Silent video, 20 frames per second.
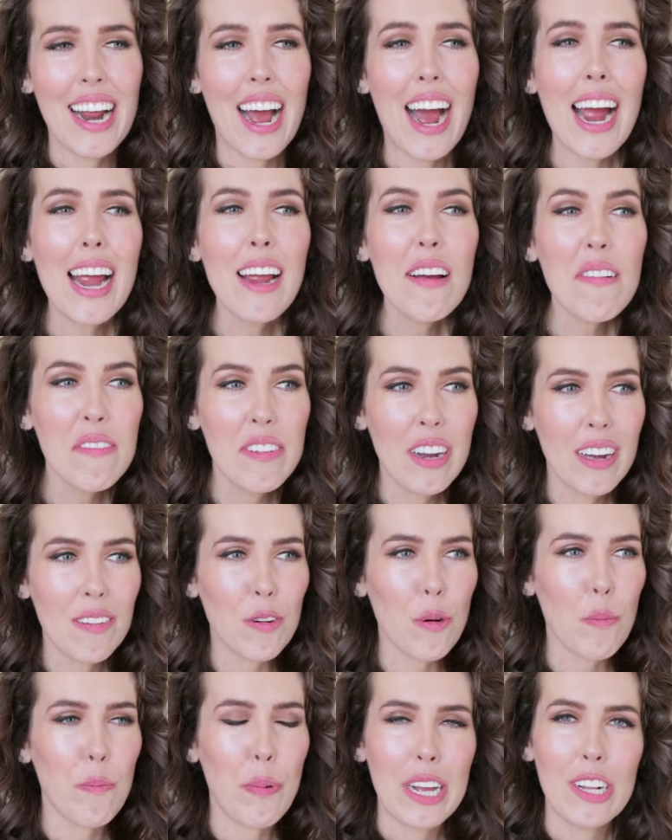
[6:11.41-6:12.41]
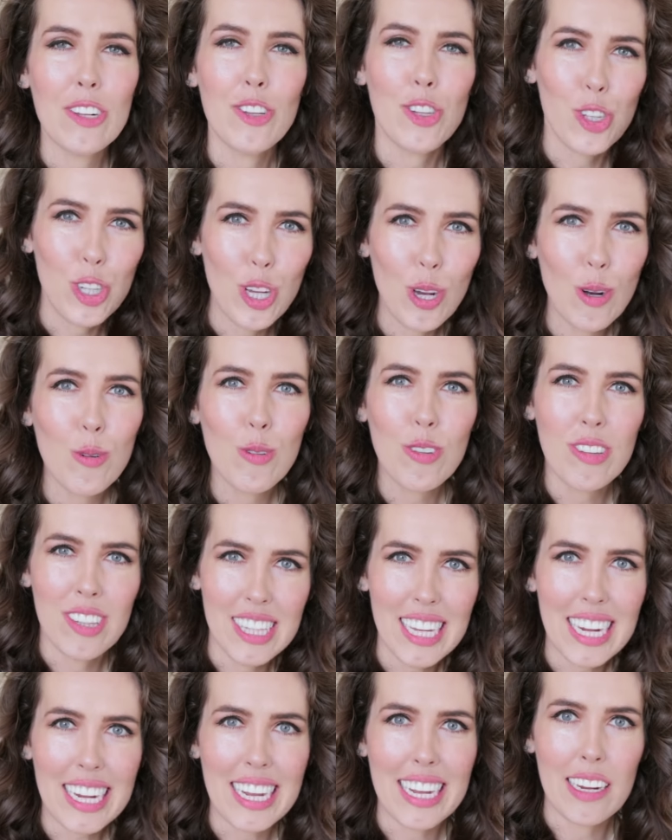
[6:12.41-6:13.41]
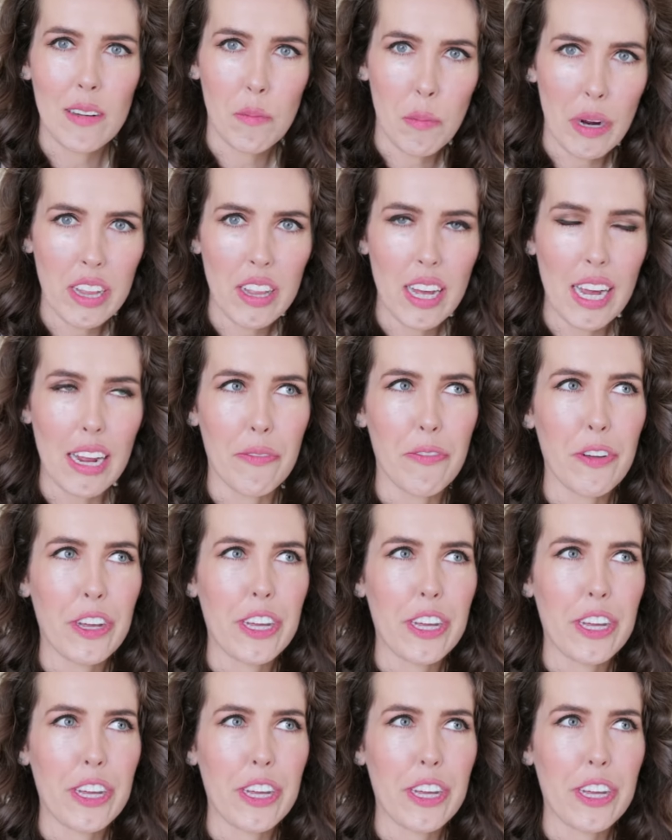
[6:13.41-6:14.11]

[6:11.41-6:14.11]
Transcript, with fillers: I have never been so sick in my life.